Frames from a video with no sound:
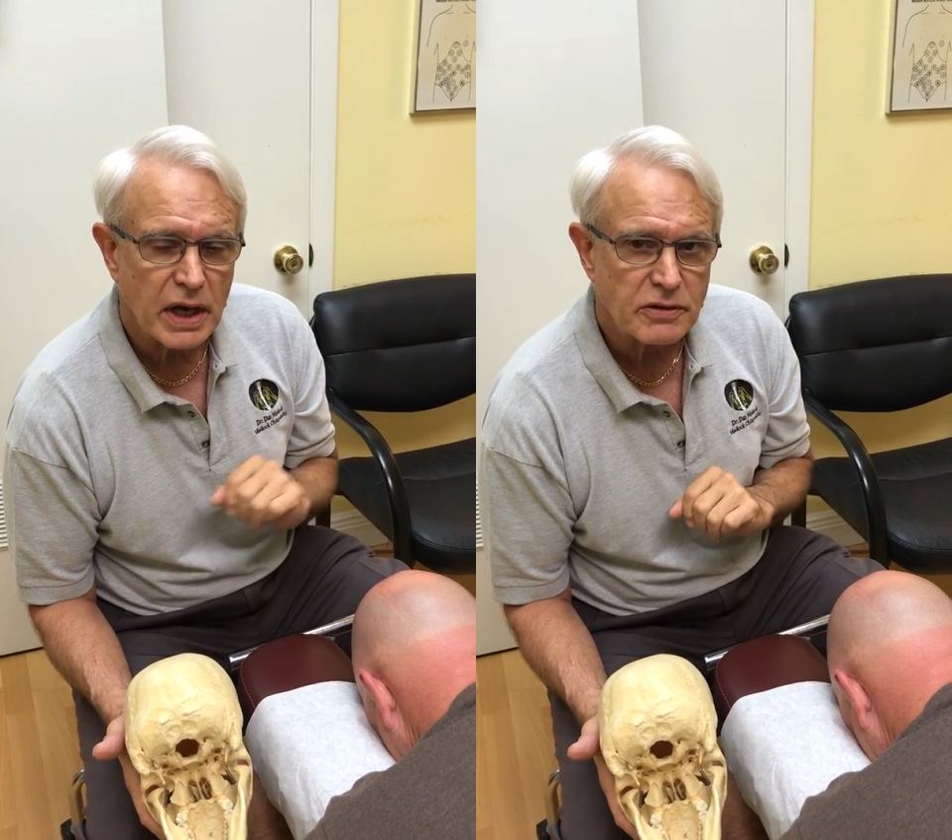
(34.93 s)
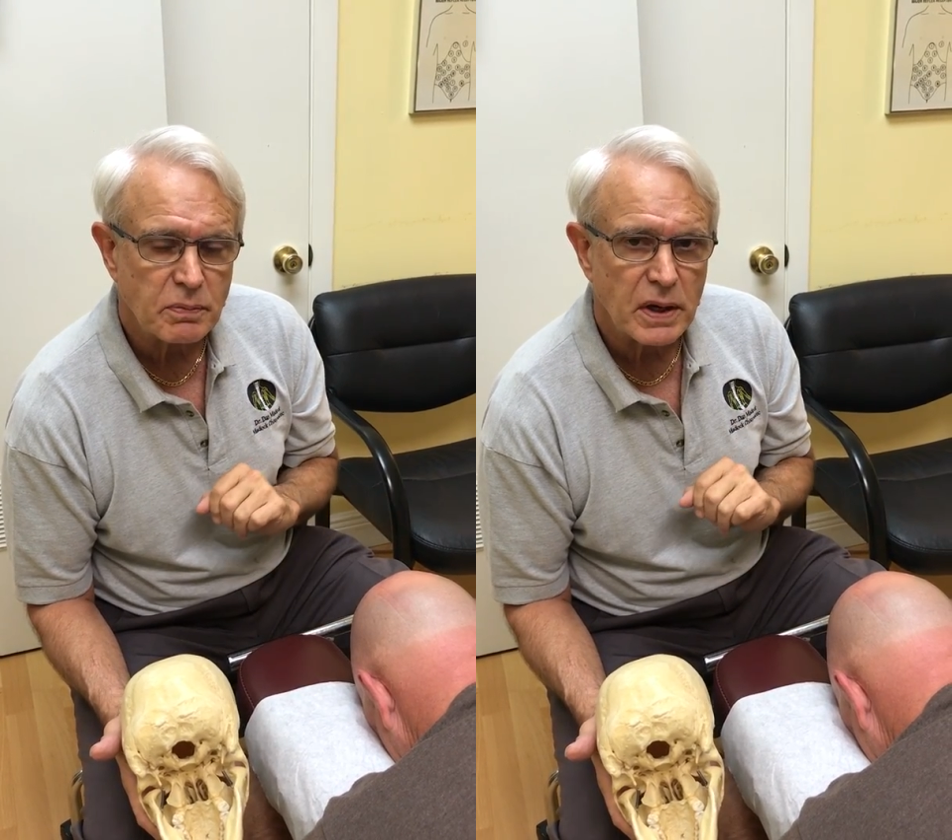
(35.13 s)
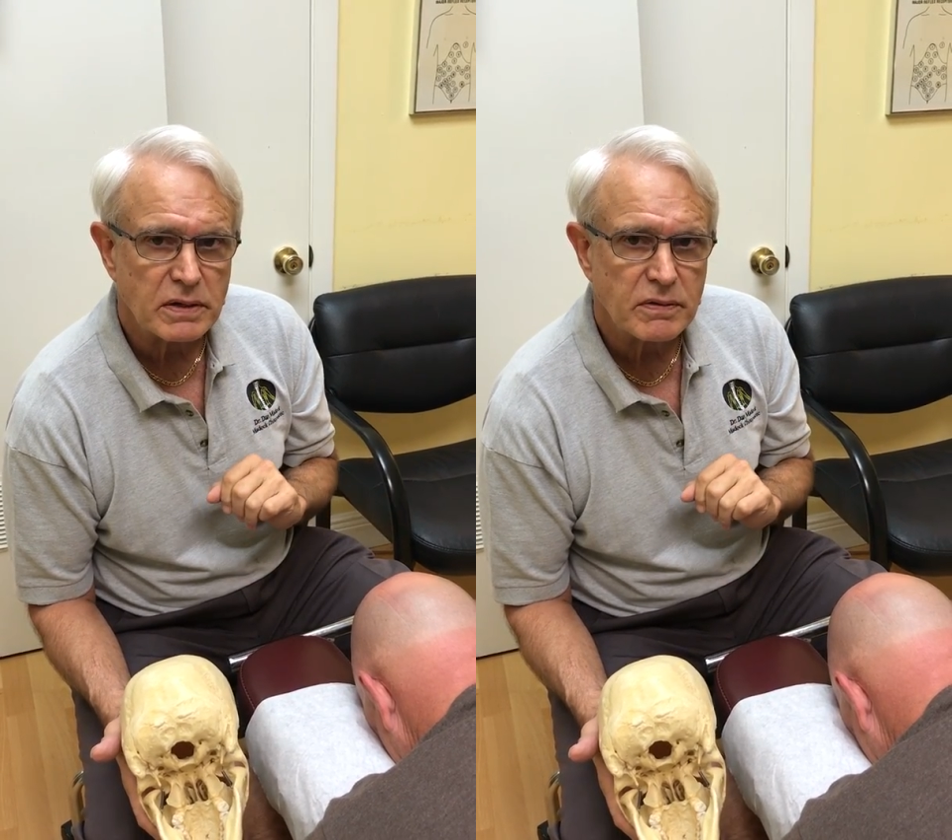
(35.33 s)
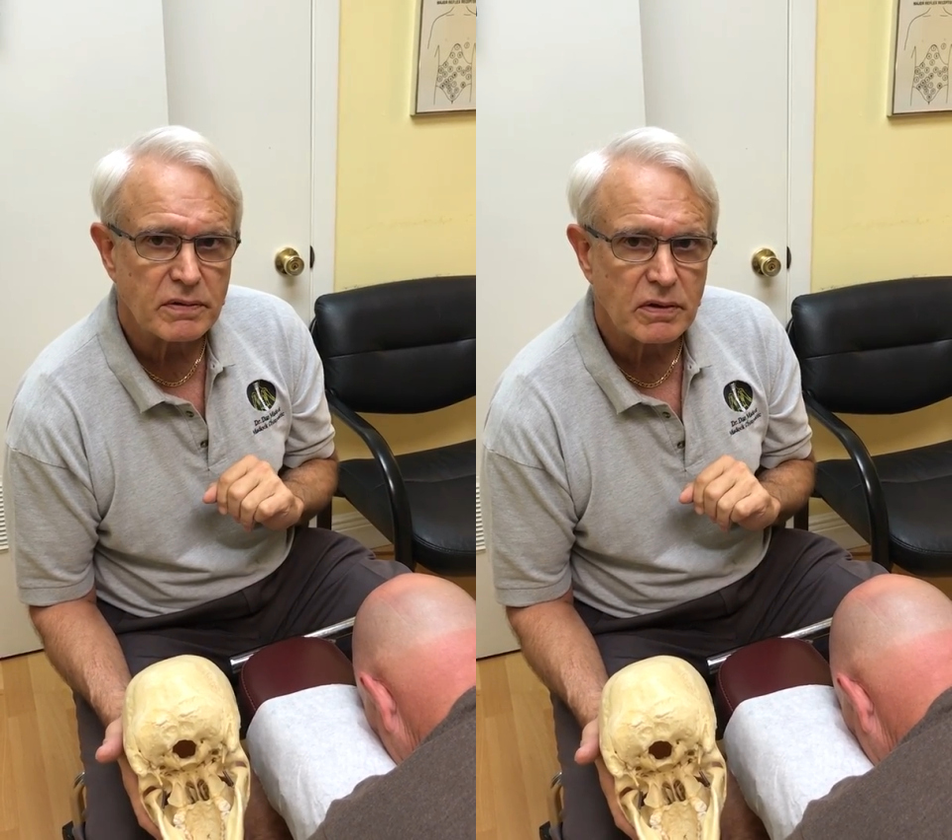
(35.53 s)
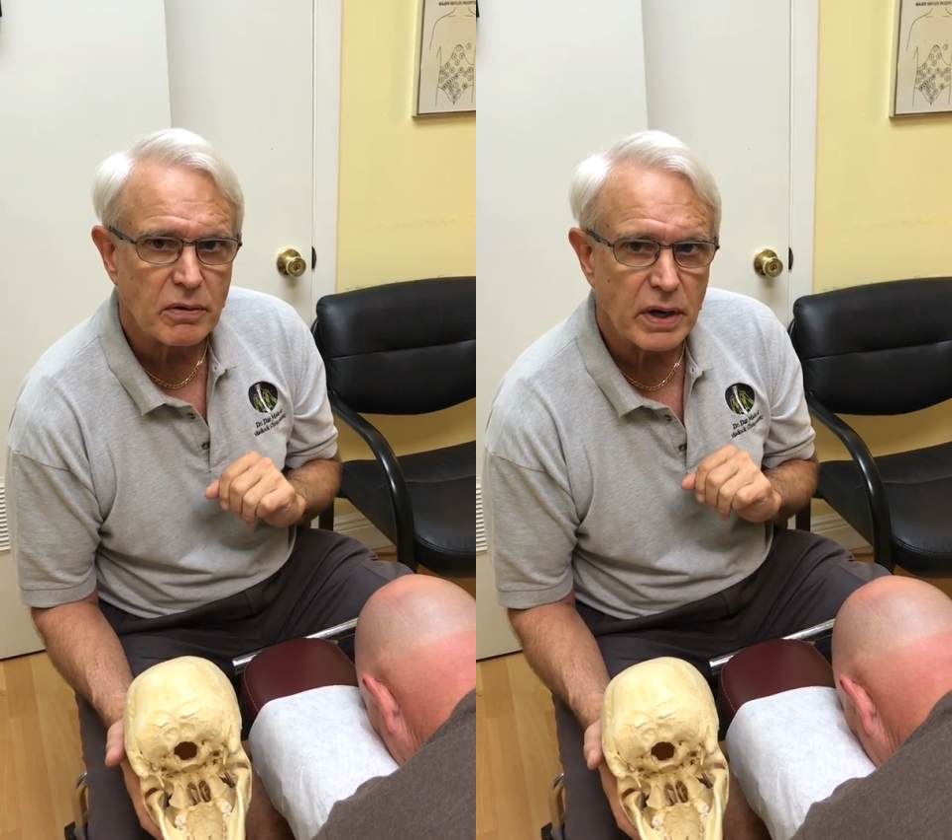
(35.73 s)
aspect
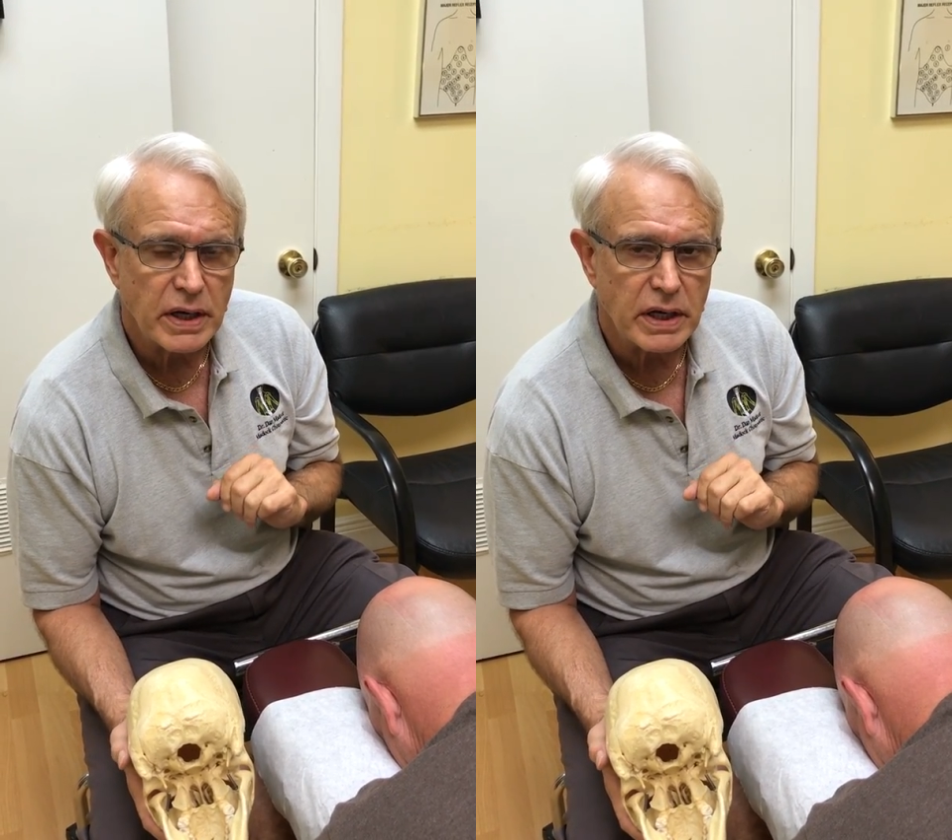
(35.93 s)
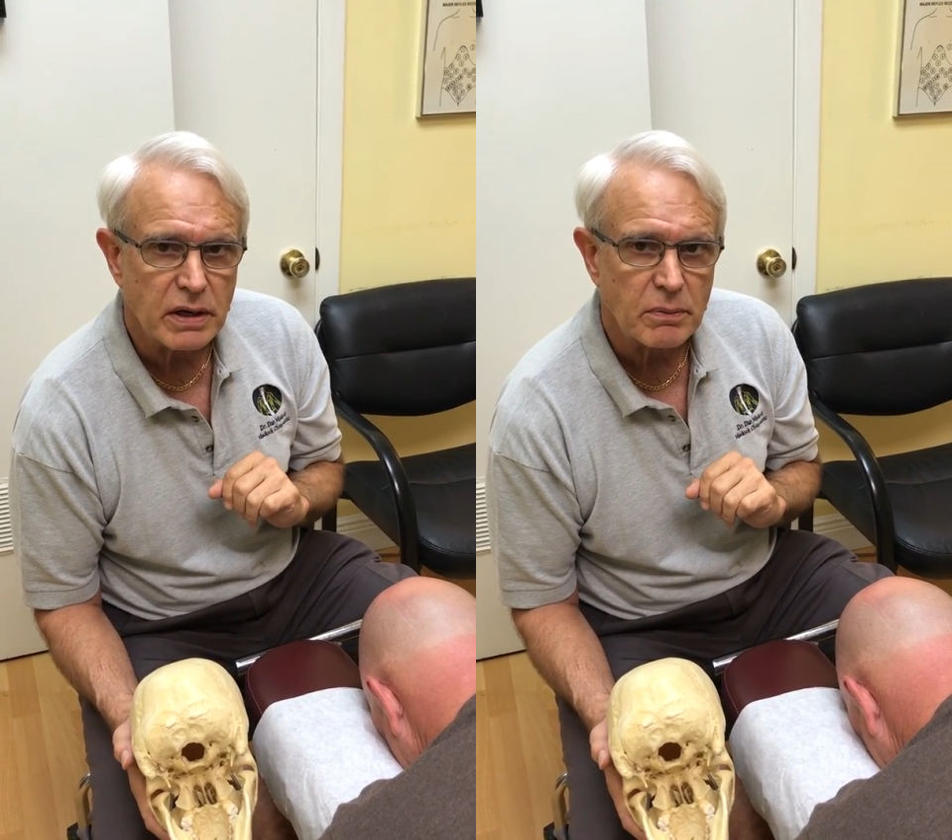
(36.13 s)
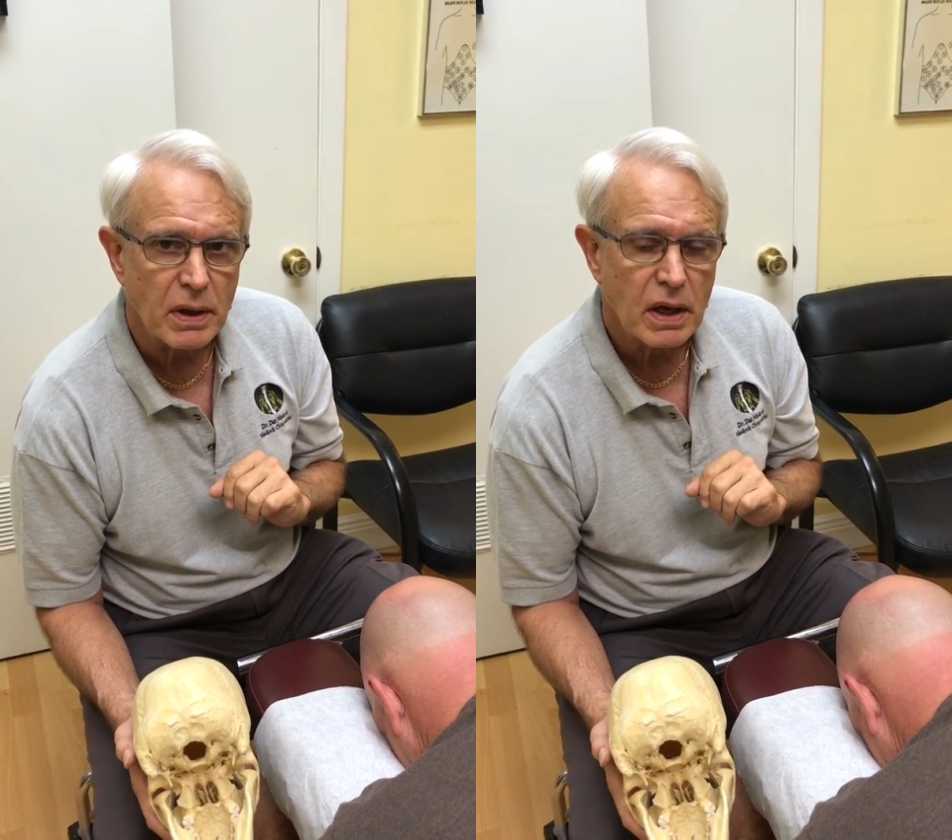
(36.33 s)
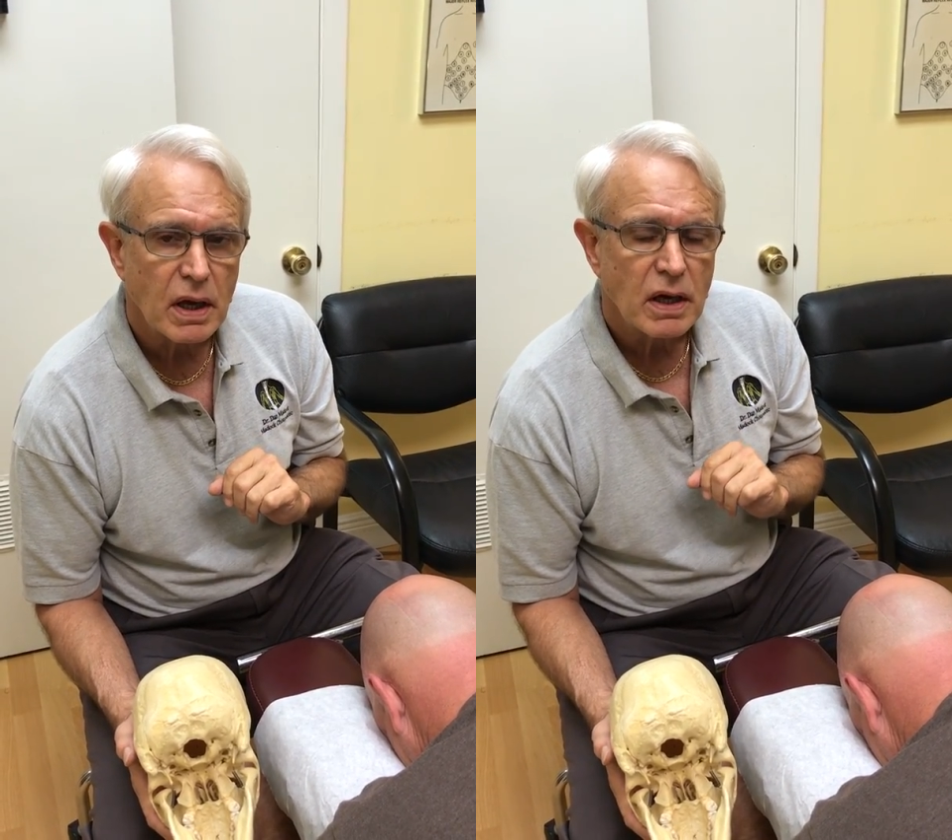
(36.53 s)
of the cranium.